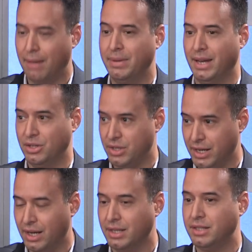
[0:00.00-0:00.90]
Combination,
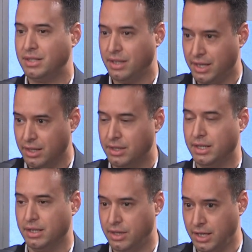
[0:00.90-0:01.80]
yeah. It's
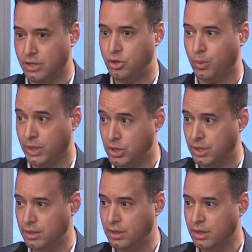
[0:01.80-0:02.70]
the
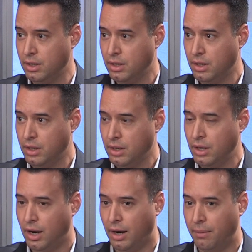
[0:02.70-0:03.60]
intuition,
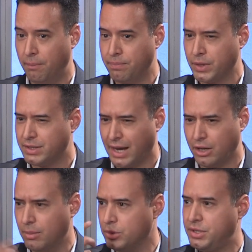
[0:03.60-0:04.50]
because I
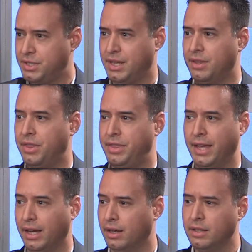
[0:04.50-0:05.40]
can almost see the
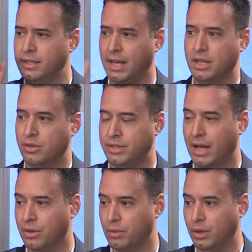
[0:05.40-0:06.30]
thing 10 years
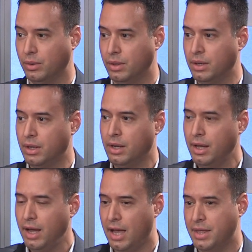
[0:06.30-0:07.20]
down the road.
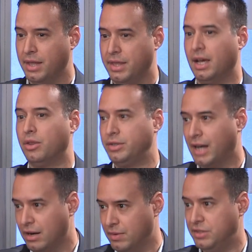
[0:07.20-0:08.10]
And then the other
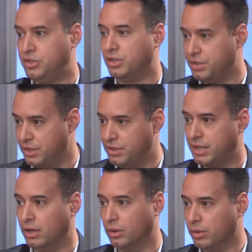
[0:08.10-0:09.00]
side of it's just the
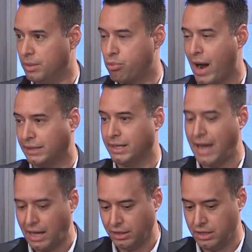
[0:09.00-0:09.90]
skill, the
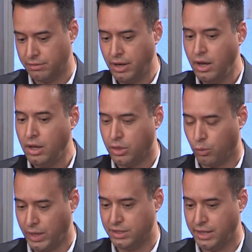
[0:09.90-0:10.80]
practicality of the
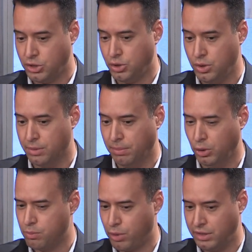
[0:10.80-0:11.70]
reason that you do the
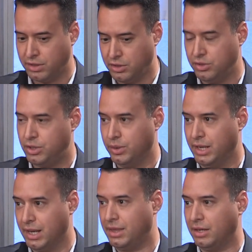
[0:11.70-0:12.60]
blueprint is because you still need
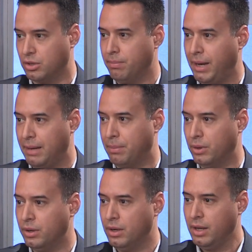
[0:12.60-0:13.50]
to get things on
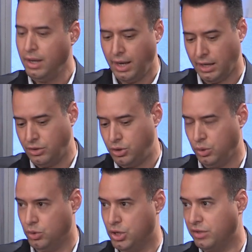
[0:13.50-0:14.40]
paper and
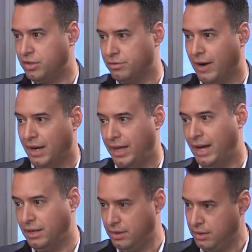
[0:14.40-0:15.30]
to justify
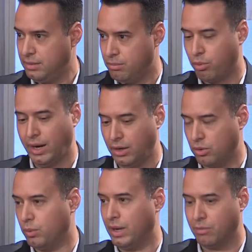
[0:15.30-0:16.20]
that brand
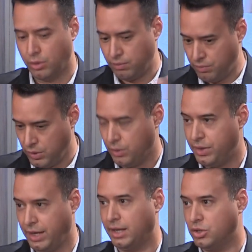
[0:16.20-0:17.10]
or whatever you
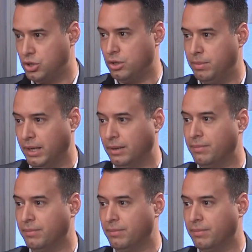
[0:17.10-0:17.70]
think it should be.